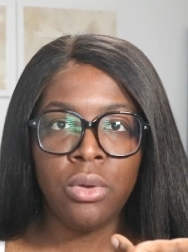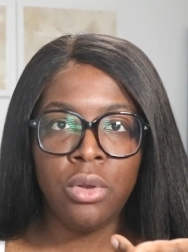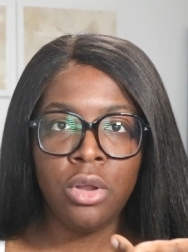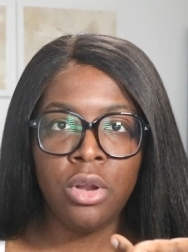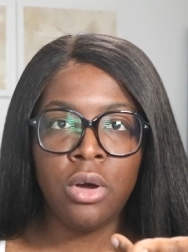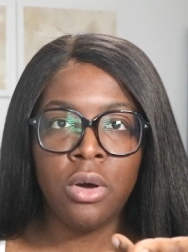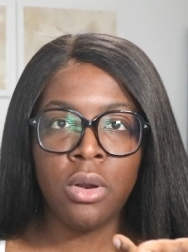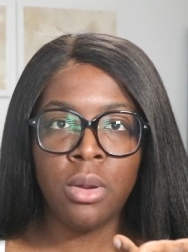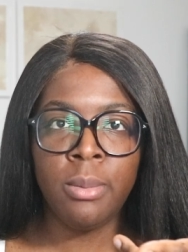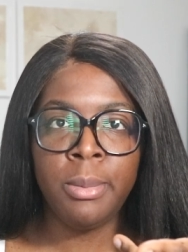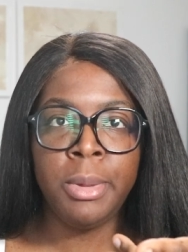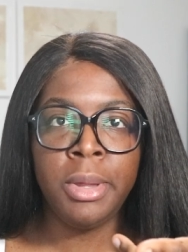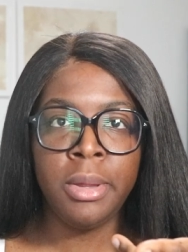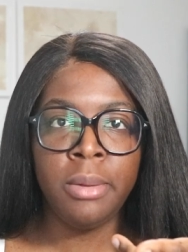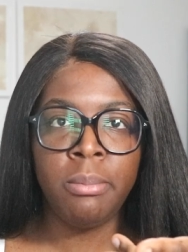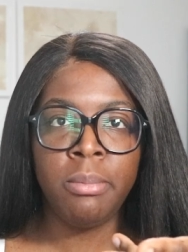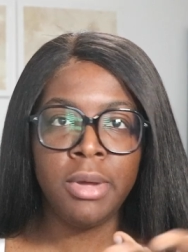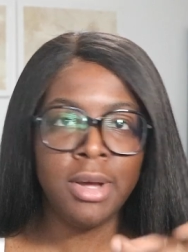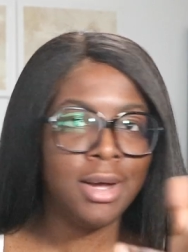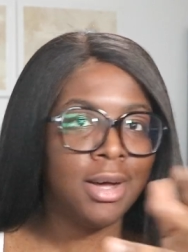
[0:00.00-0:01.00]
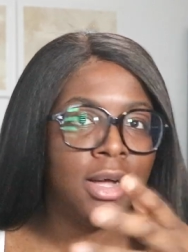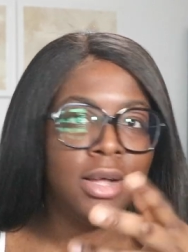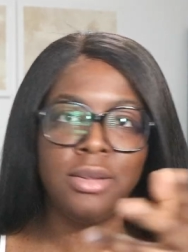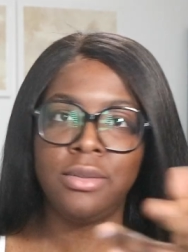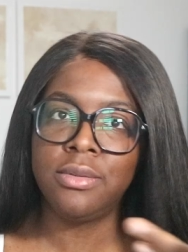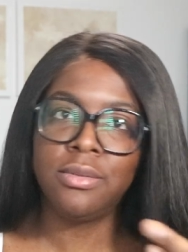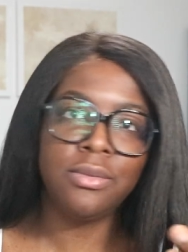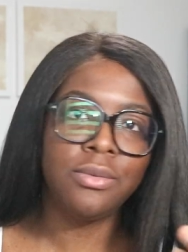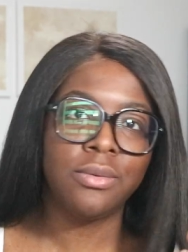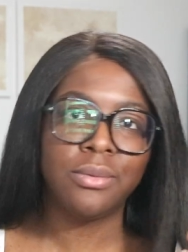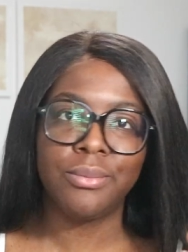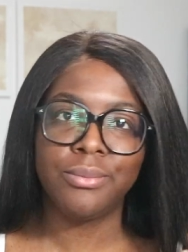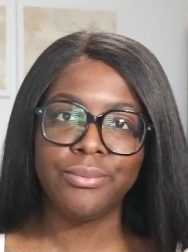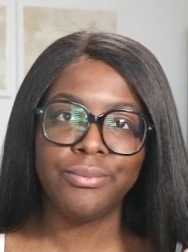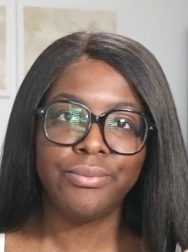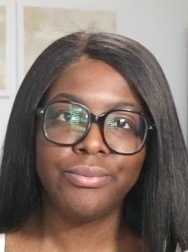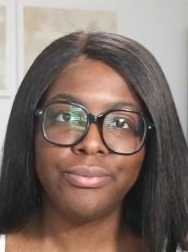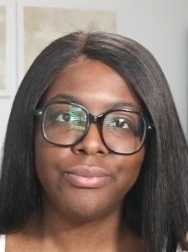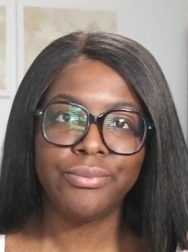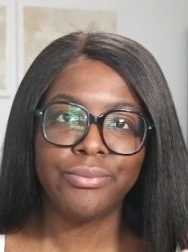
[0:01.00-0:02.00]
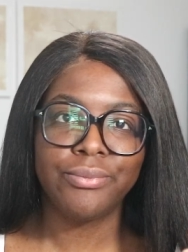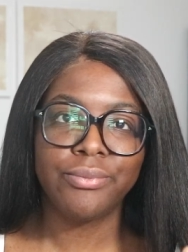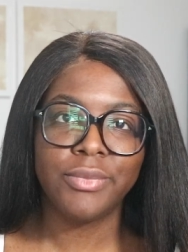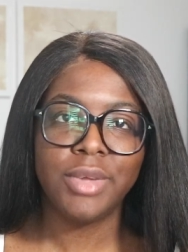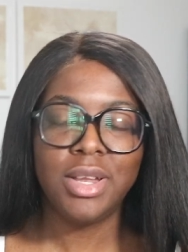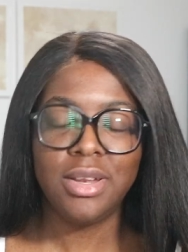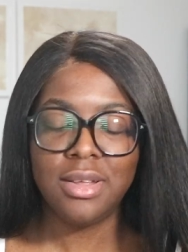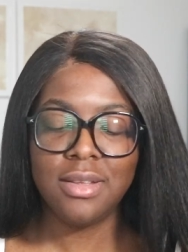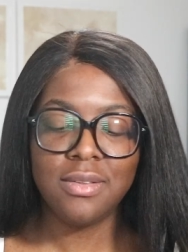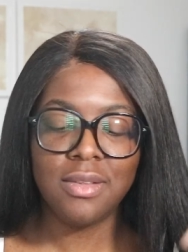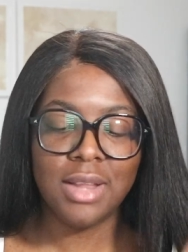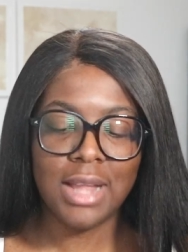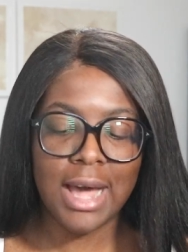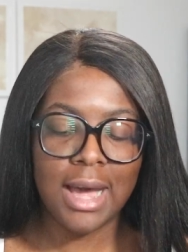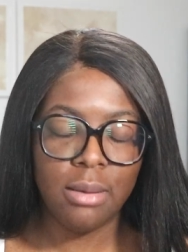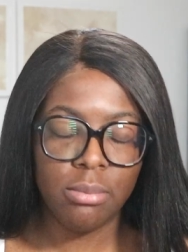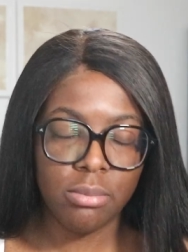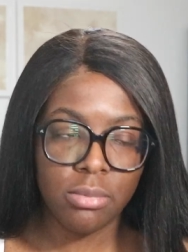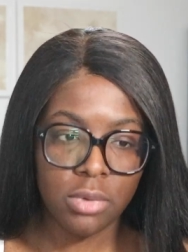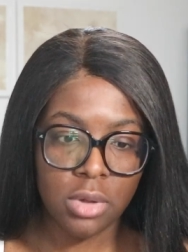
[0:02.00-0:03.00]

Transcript: You know what I mean? Because it does a lot.